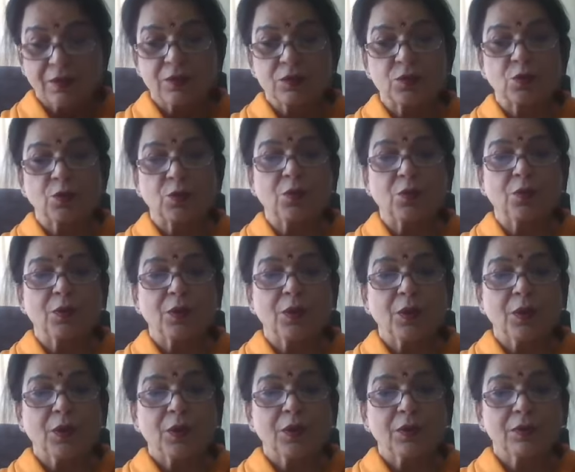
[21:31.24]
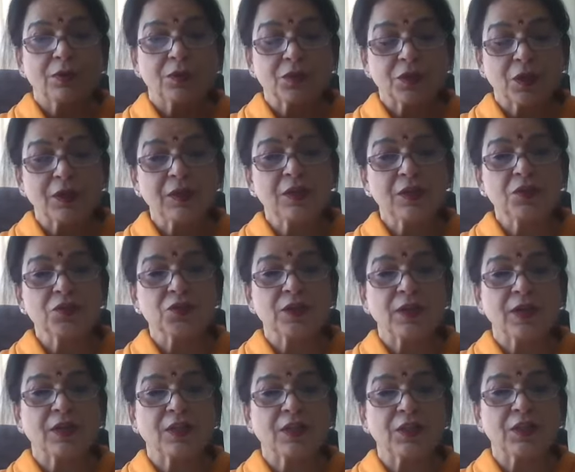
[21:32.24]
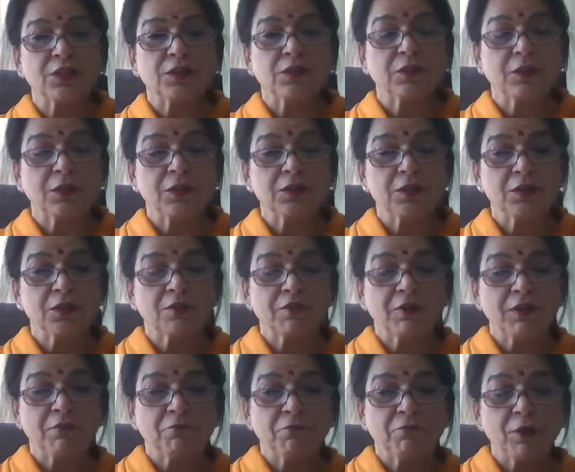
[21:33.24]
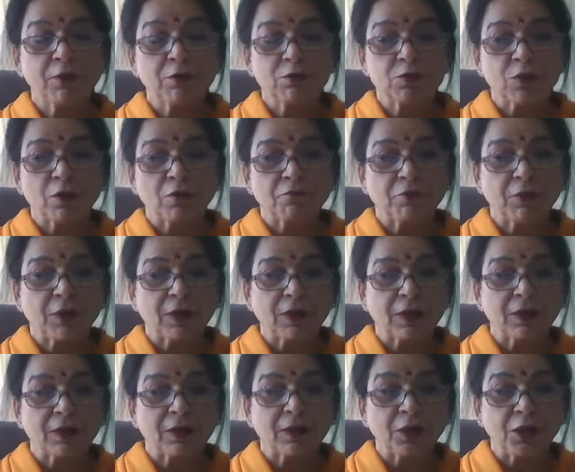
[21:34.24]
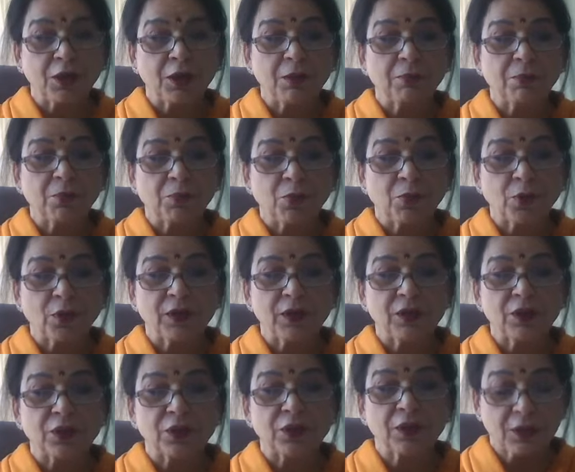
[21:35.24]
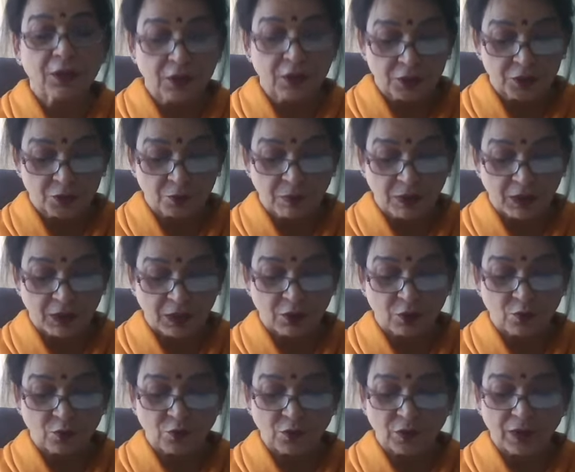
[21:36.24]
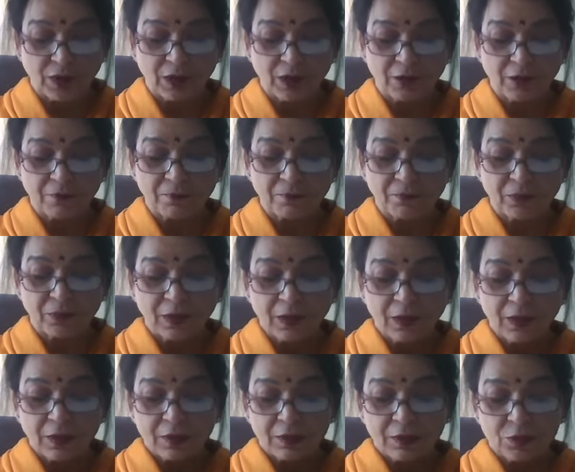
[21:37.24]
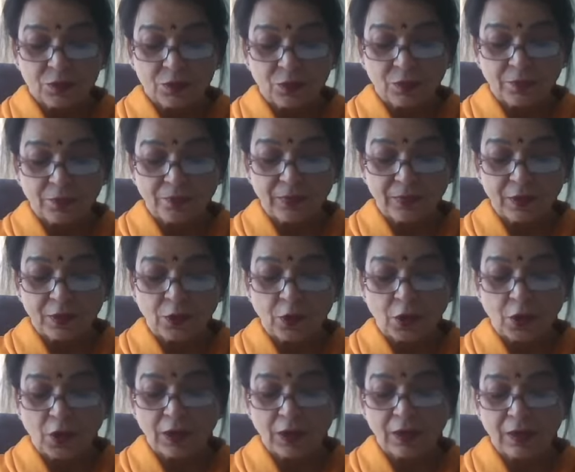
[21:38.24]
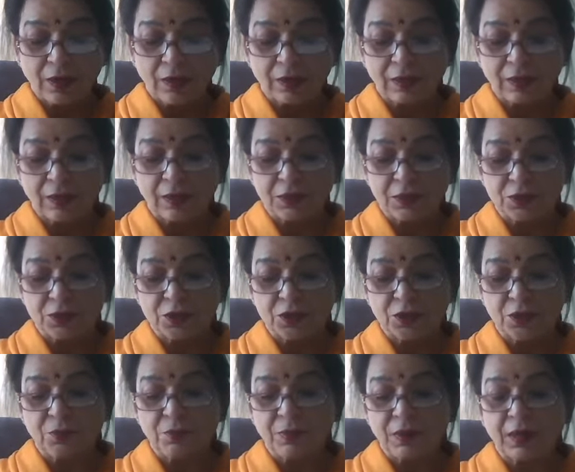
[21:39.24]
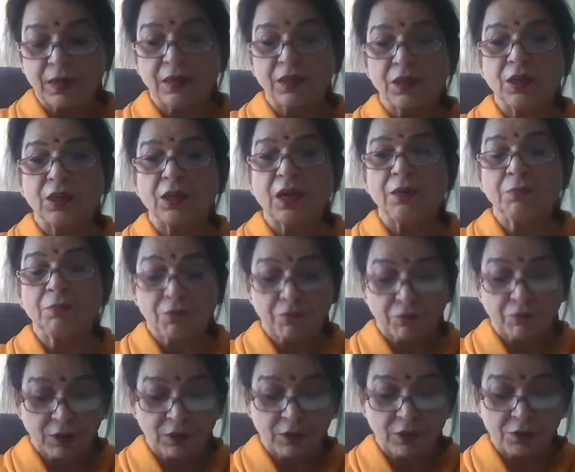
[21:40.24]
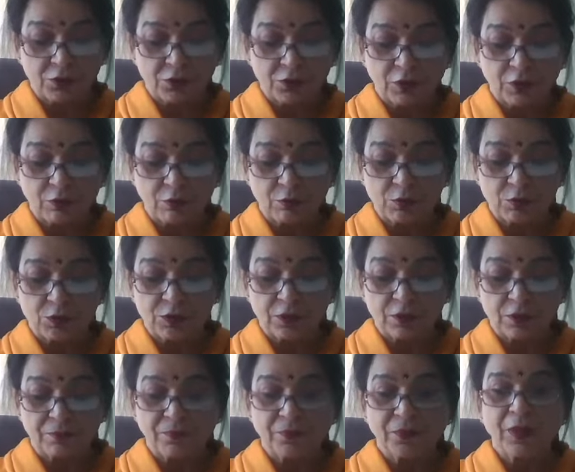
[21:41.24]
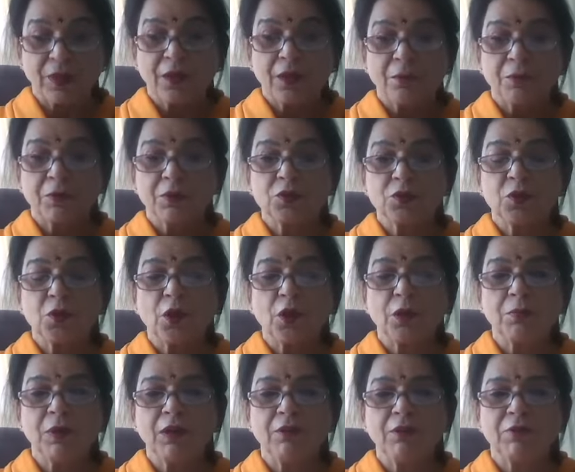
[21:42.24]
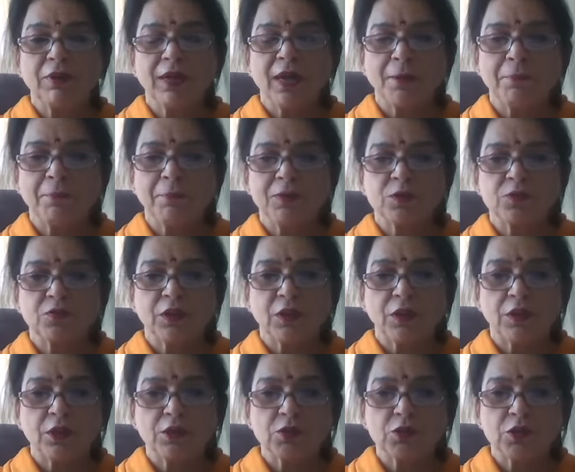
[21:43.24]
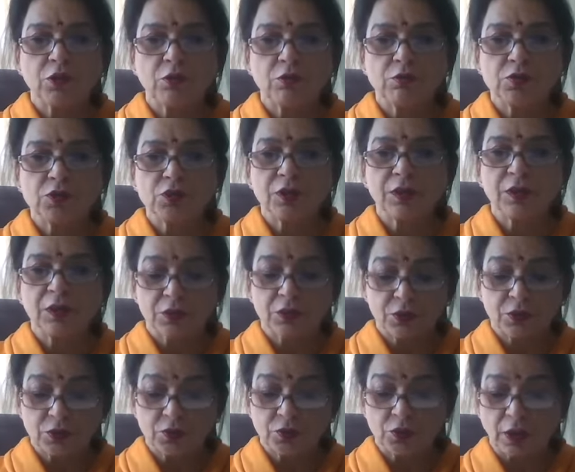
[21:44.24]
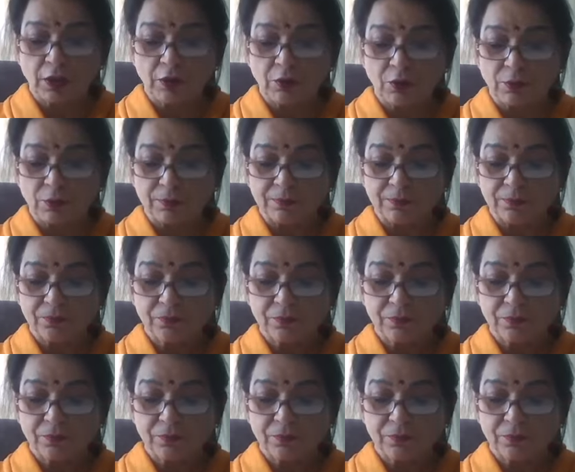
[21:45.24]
So just understand this. This is a very philosophical, deep point he's making over here. So nor are they disturbed at the time of the dissolution. Because normally what happens with the dissolution, there's a sorrow.